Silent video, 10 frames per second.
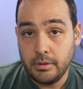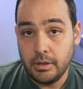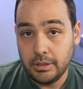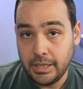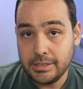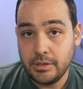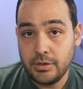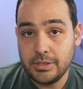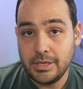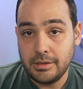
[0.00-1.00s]
Unless there
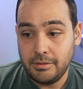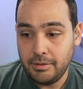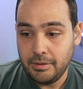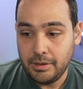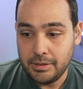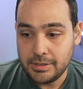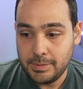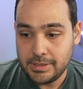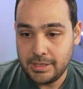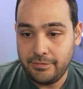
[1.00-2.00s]
is a, a, a
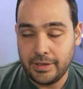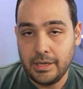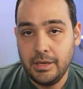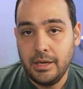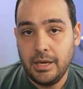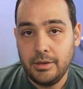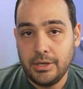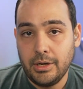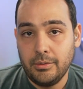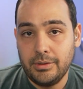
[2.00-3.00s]
specific, you
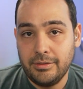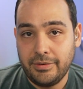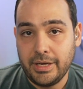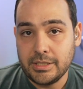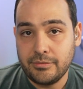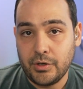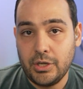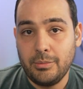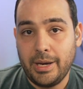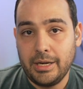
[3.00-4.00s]
know, device for
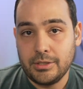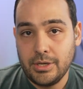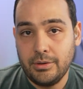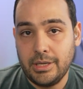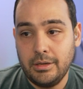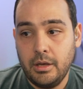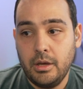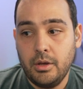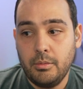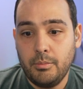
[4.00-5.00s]
you to mine a token,
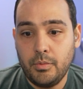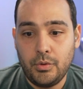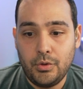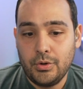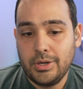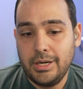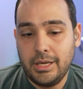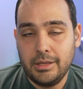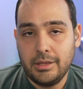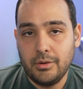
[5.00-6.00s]
you're going to
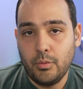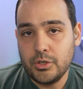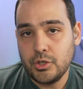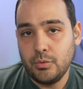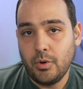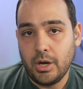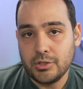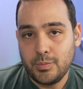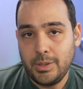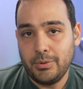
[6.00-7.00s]
get the
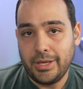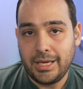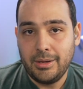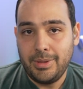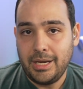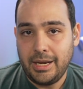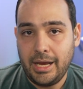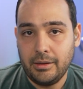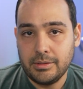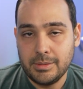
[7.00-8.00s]
wishy-washy people that come in and
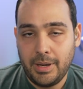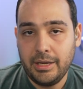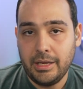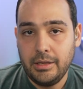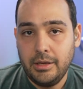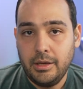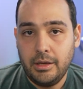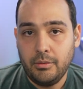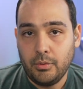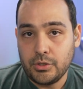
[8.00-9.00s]
out to mine it,
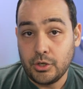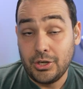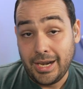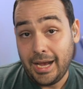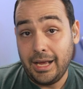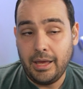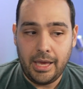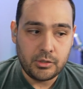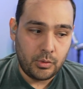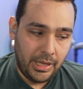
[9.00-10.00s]
which are not
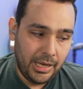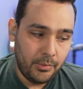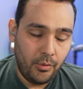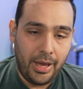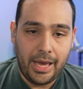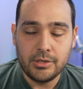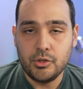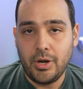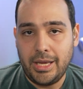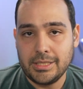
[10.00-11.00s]
as reliable as
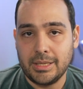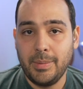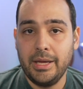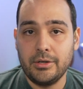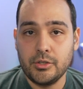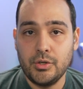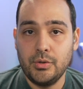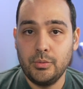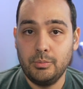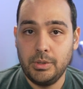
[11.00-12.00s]
your A SIC miners
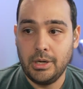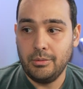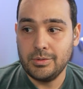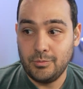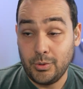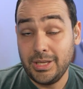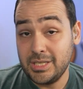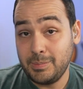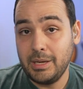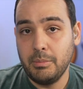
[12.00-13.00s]
who, you know, really
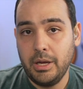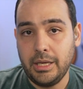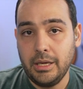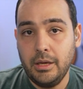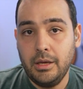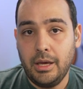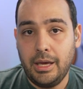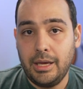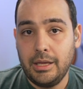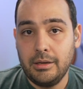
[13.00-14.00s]
spend money
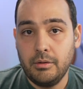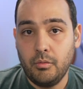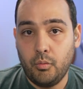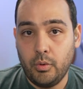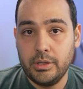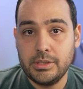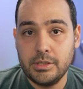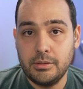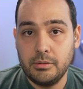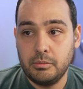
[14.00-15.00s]
and want
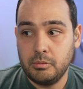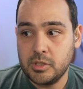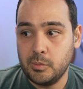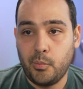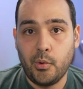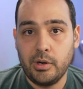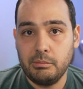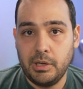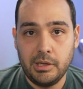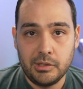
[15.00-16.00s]
to support
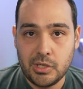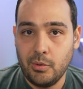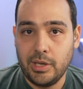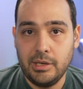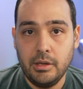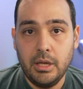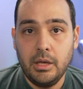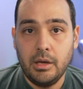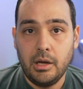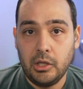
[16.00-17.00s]
a token
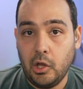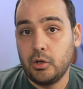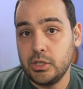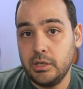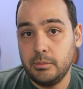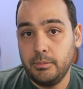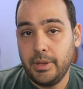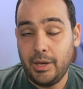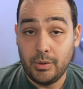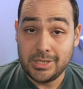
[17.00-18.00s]
long-term
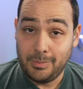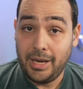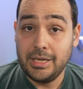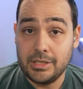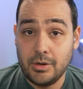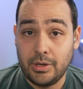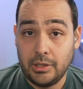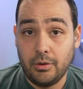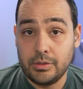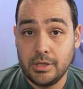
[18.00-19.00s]
and want to mine that token
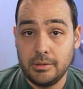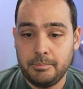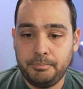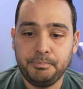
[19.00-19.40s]
long-term.